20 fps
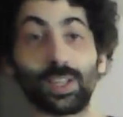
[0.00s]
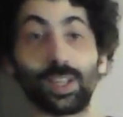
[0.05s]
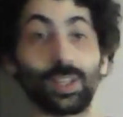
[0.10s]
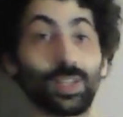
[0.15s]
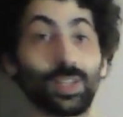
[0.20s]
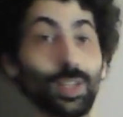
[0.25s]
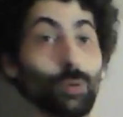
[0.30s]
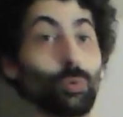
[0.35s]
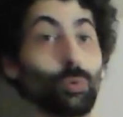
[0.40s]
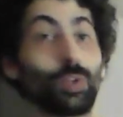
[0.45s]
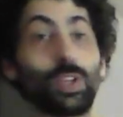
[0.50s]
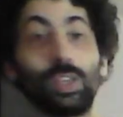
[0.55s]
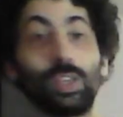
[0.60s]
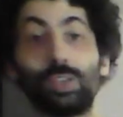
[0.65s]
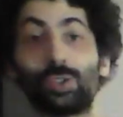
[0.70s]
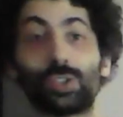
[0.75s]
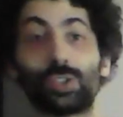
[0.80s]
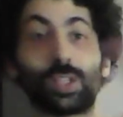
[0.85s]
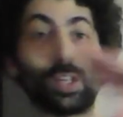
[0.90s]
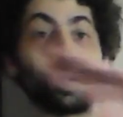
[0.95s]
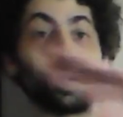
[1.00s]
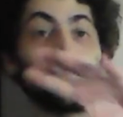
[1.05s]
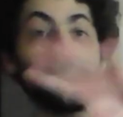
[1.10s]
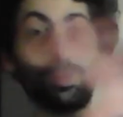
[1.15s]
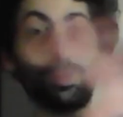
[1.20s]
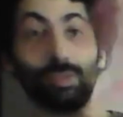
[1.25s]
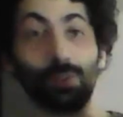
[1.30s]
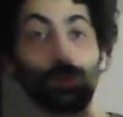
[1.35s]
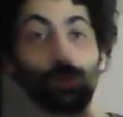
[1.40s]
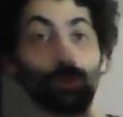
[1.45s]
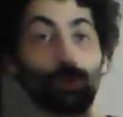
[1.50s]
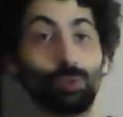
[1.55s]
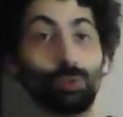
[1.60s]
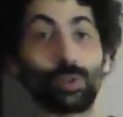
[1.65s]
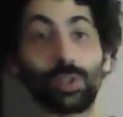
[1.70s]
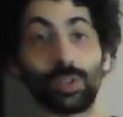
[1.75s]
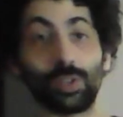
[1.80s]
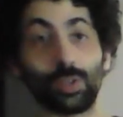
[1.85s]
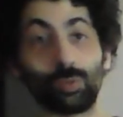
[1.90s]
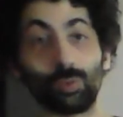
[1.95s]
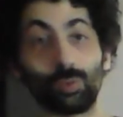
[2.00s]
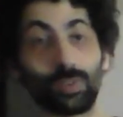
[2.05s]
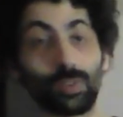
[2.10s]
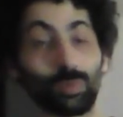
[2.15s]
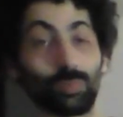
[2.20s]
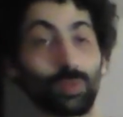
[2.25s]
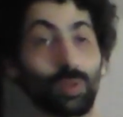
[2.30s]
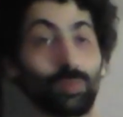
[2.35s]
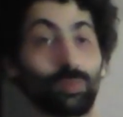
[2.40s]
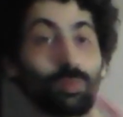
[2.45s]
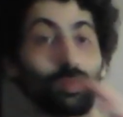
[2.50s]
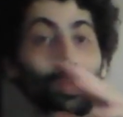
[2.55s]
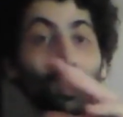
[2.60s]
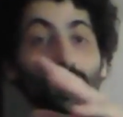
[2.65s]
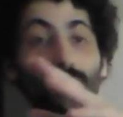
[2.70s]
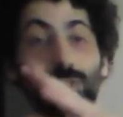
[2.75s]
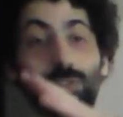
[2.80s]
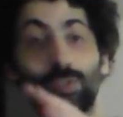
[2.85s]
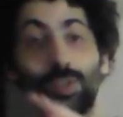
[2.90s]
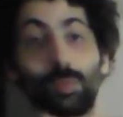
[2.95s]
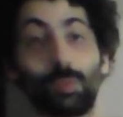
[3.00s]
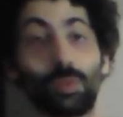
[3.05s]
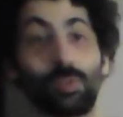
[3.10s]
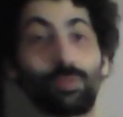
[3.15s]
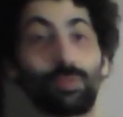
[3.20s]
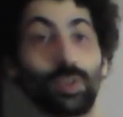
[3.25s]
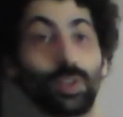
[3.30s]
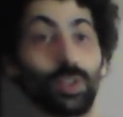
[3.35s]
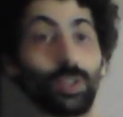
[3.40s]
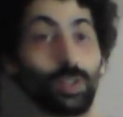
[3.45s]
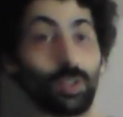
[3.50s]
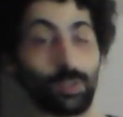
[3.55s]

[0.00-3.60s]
and they would each tell a different story that would sometimes be extremely funny,